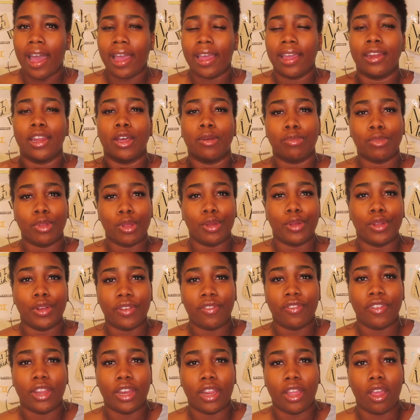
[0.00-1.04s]
I had uploaded
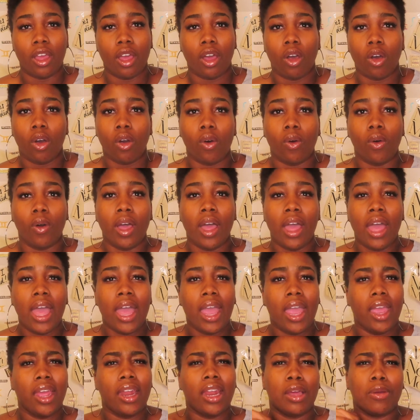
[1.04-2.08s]
a video
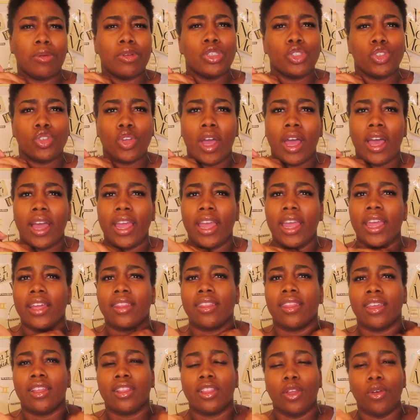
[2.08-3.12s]
and I was trying
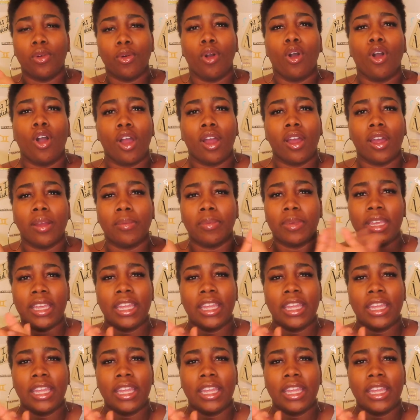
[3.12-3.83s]
like low carb,